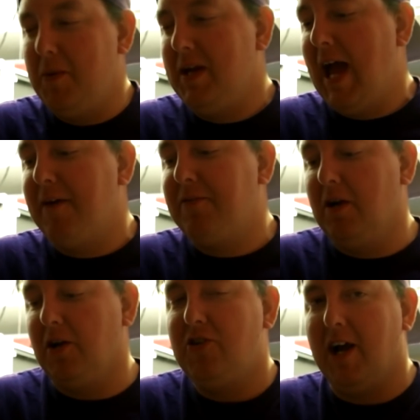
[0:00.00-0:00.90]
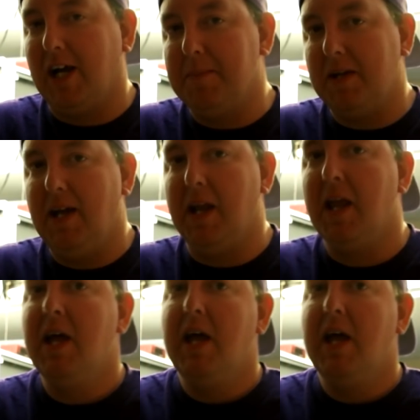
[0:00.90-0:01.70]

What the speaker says: week after, and I'll check them again.